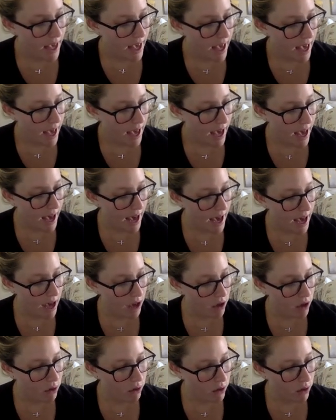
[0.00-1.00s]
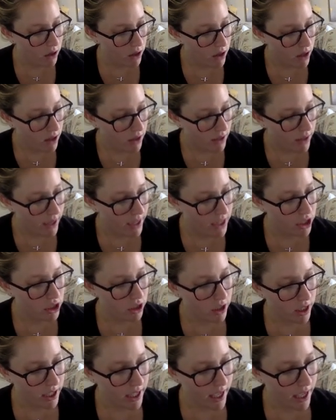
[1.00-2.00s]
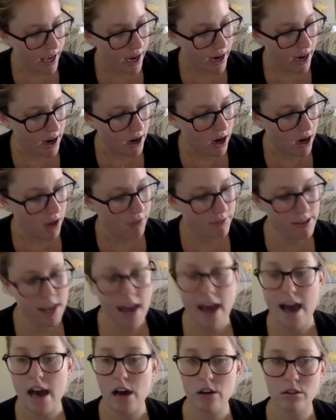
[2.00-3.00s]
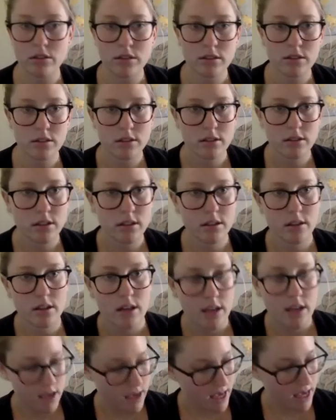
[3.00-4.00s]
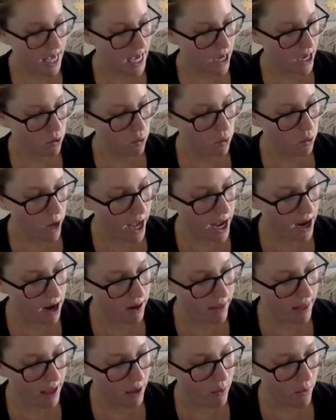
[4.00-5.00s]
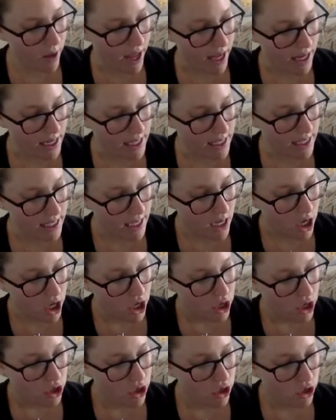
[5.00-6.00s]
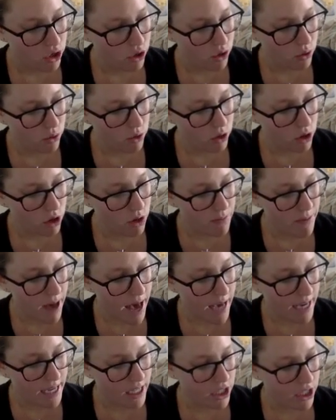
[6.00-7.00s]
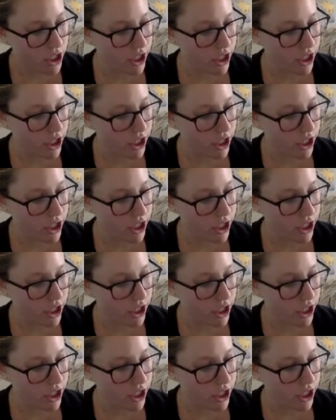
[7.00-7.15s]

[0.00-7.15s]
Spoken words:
how they took care of cows, and where they went. You will go back into